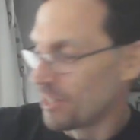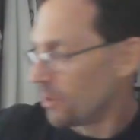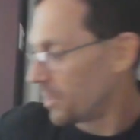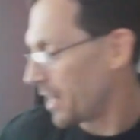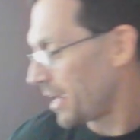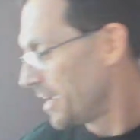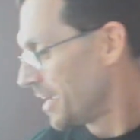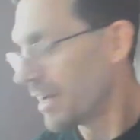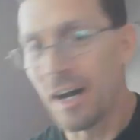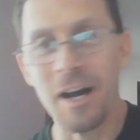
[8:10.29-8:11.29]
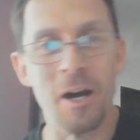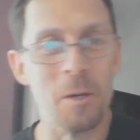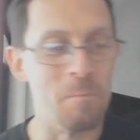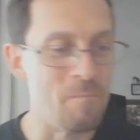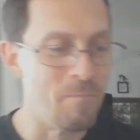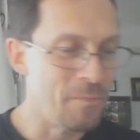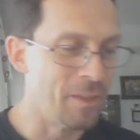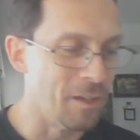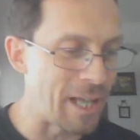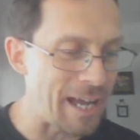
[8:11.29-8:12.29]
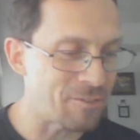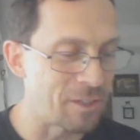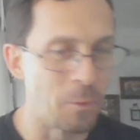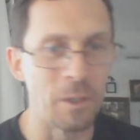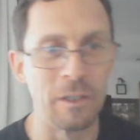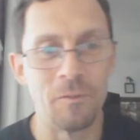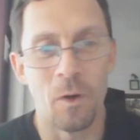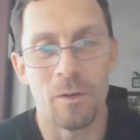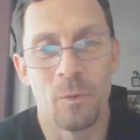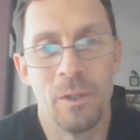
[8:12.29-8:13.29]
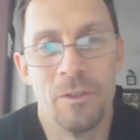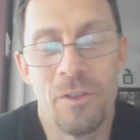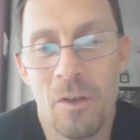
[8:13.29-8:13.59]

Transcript: Okay. Um, the last thing I want to leave off with is